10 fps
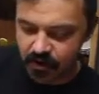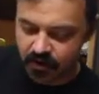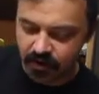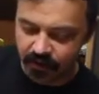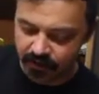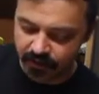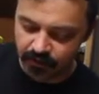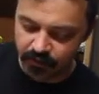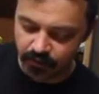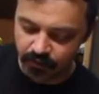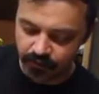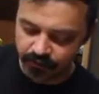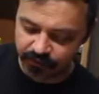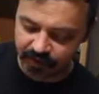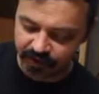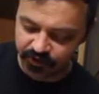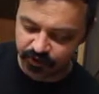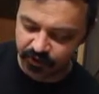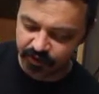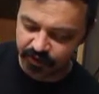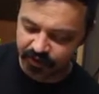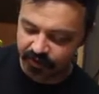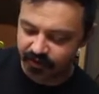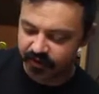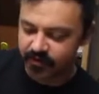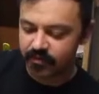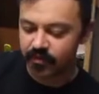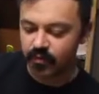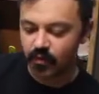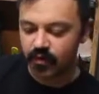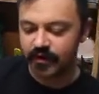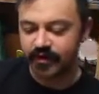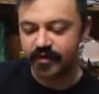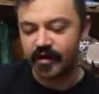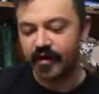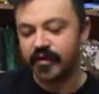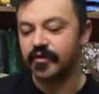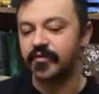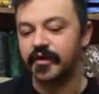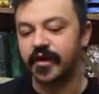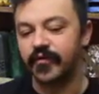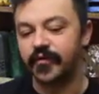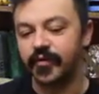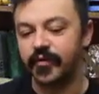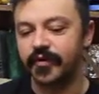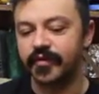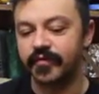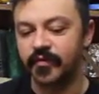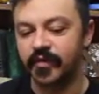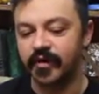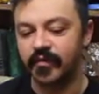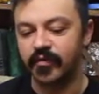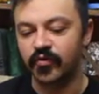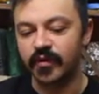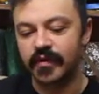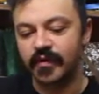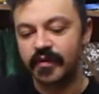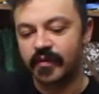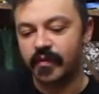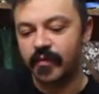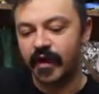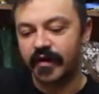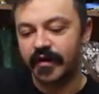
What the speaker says: And then remove the actual blade, because I need to account for the width of the blade between the back